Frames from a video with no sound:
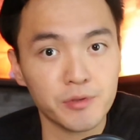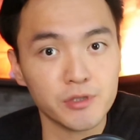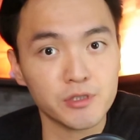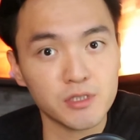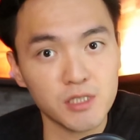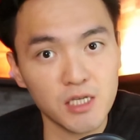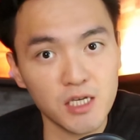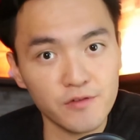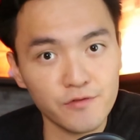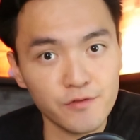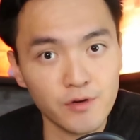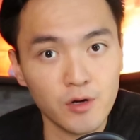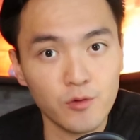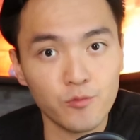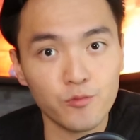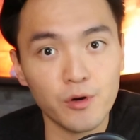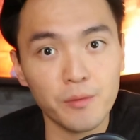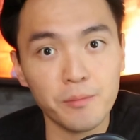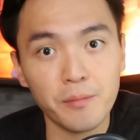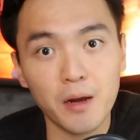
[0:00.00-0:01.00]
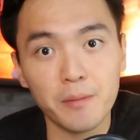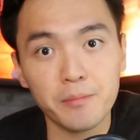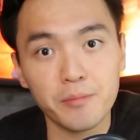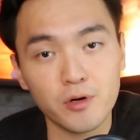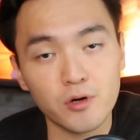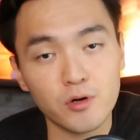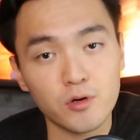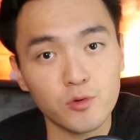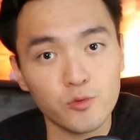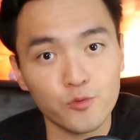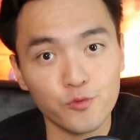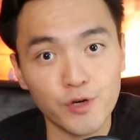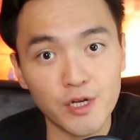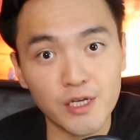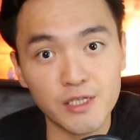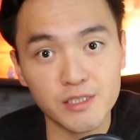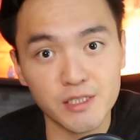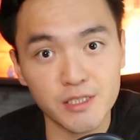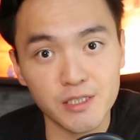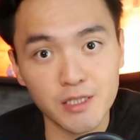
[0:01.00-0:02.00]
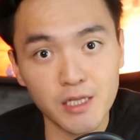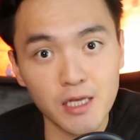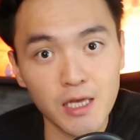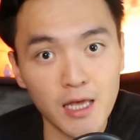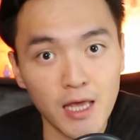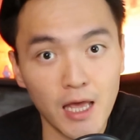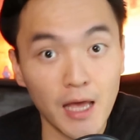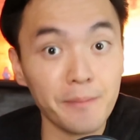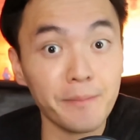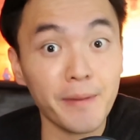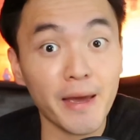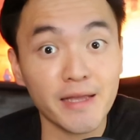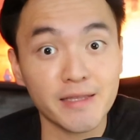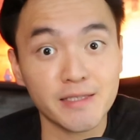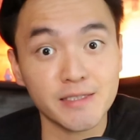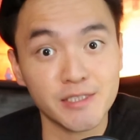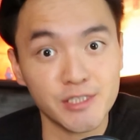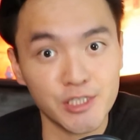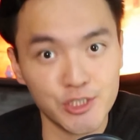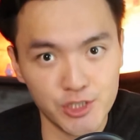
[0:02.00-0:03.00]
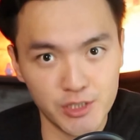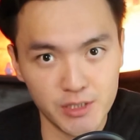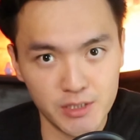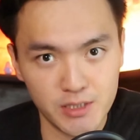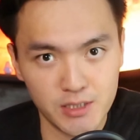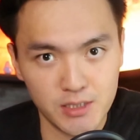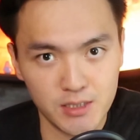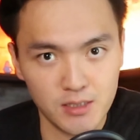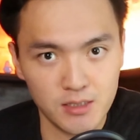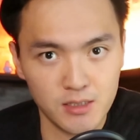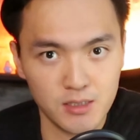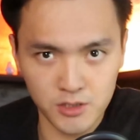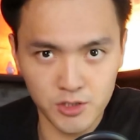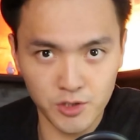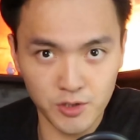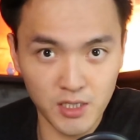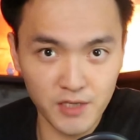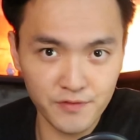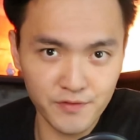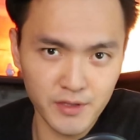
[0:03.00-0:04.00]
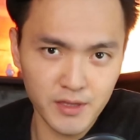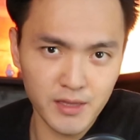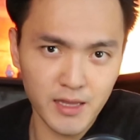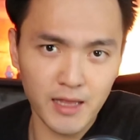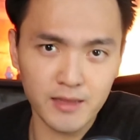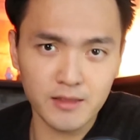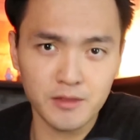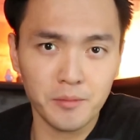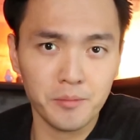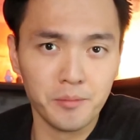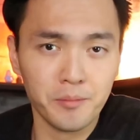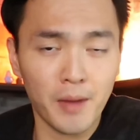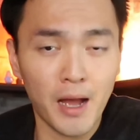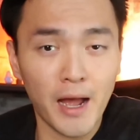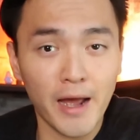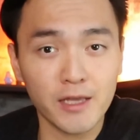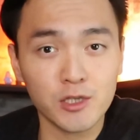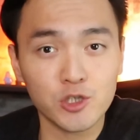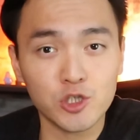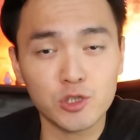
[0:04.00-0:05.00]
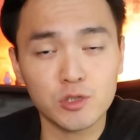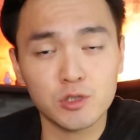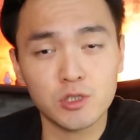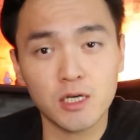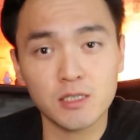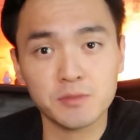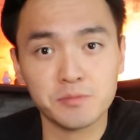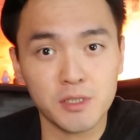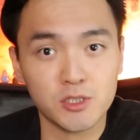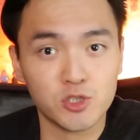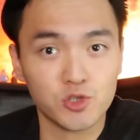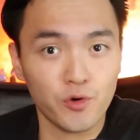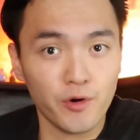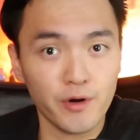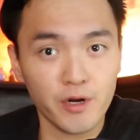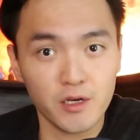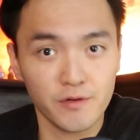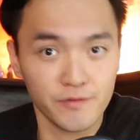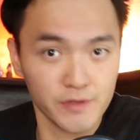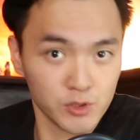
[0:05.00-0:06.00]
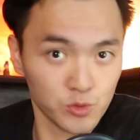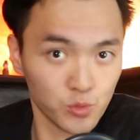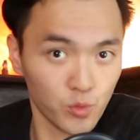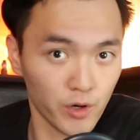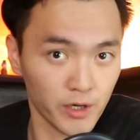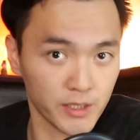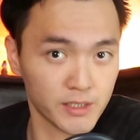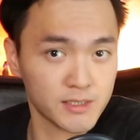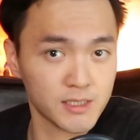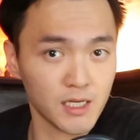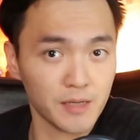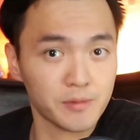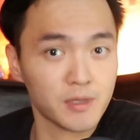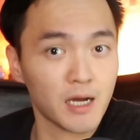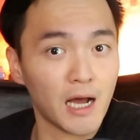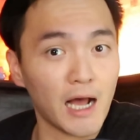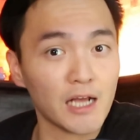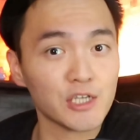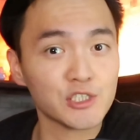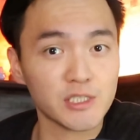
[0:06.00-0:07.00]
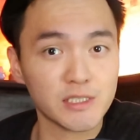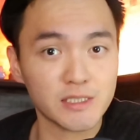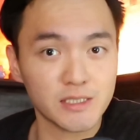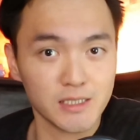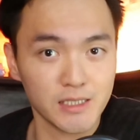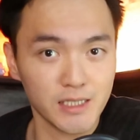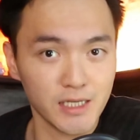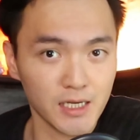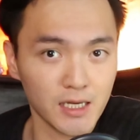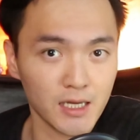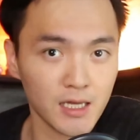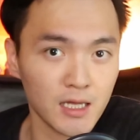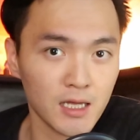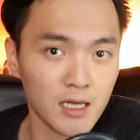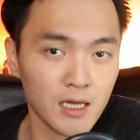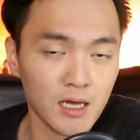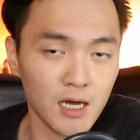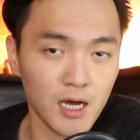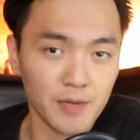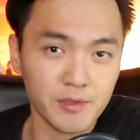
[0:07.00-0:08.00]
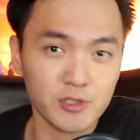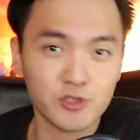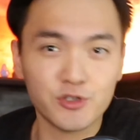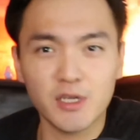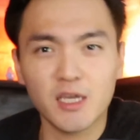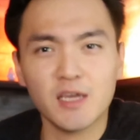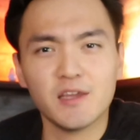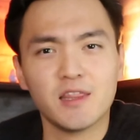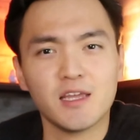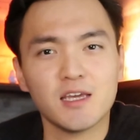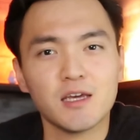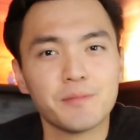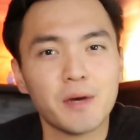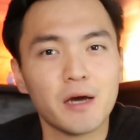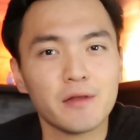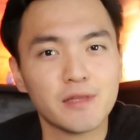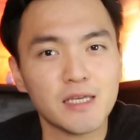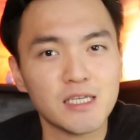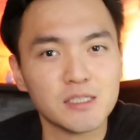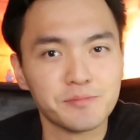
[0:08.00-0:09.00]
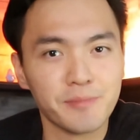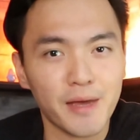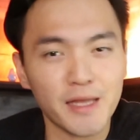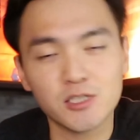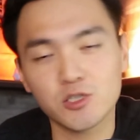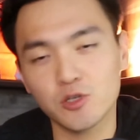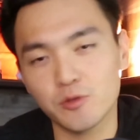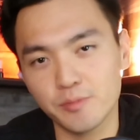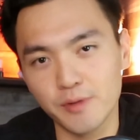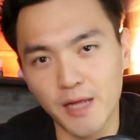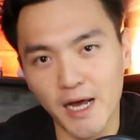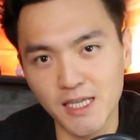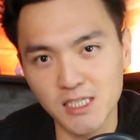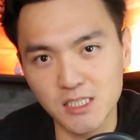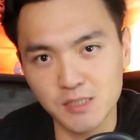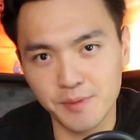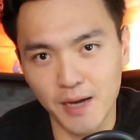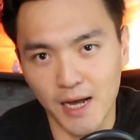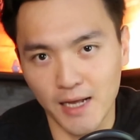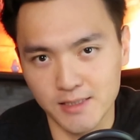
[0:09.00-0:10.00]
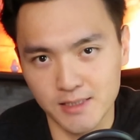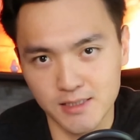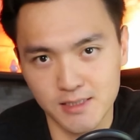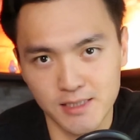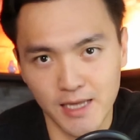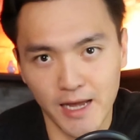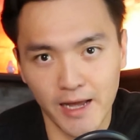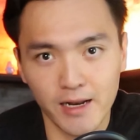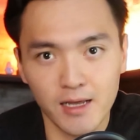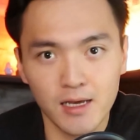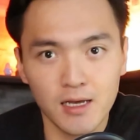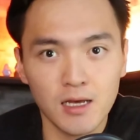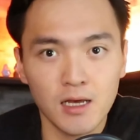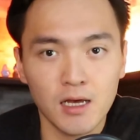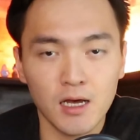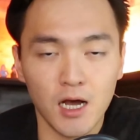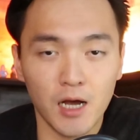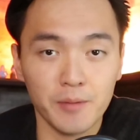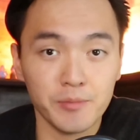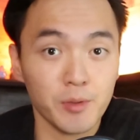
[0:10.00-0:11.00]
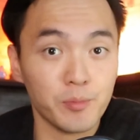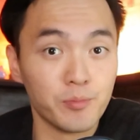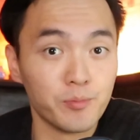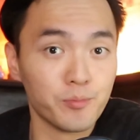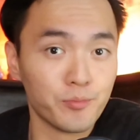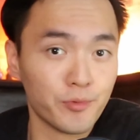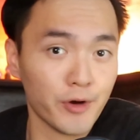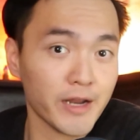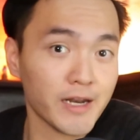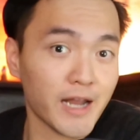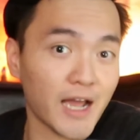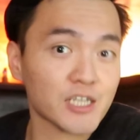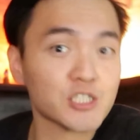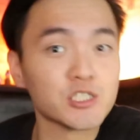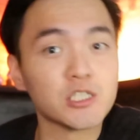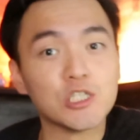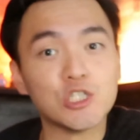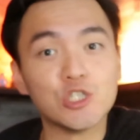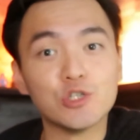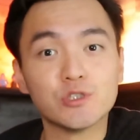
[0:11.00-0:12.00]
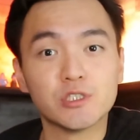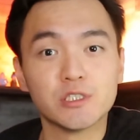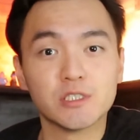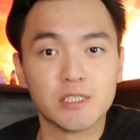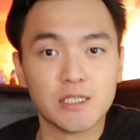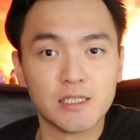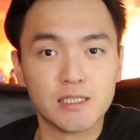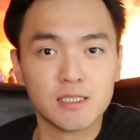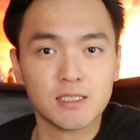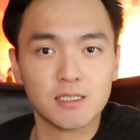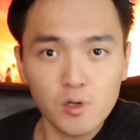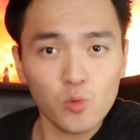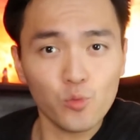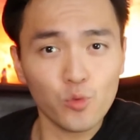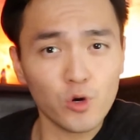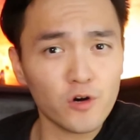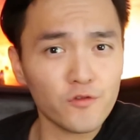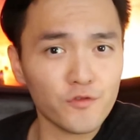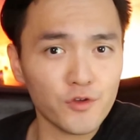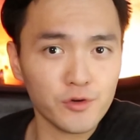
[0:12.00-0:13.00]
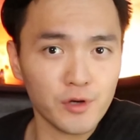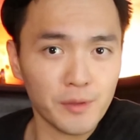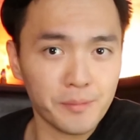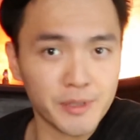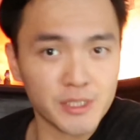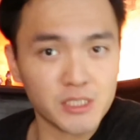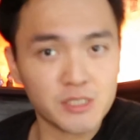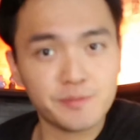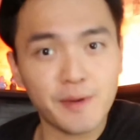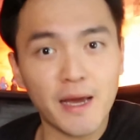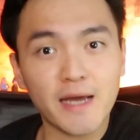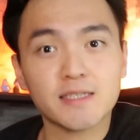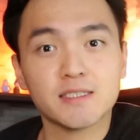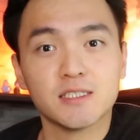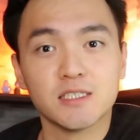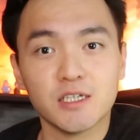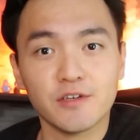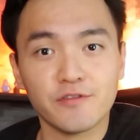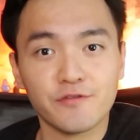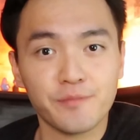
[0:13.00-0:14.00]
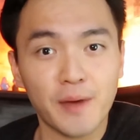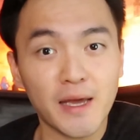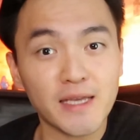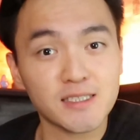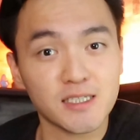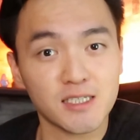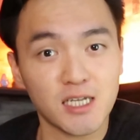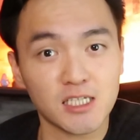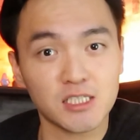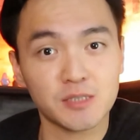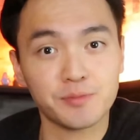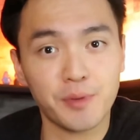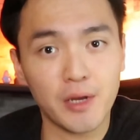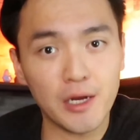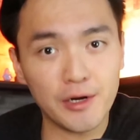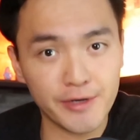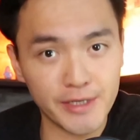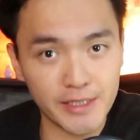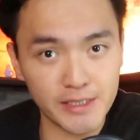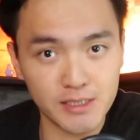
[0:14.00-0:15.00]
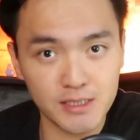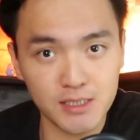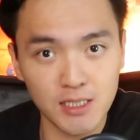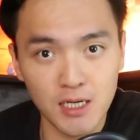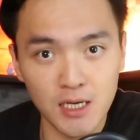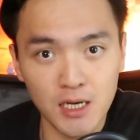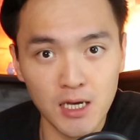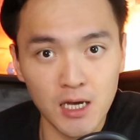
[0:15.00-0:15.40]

perceive, remember, reason, and make decisions. So given that the mind does majority of its work subconsciously, the tricky thing about these mental blind spots is that the brain actually uses its worldview and perspective based on experience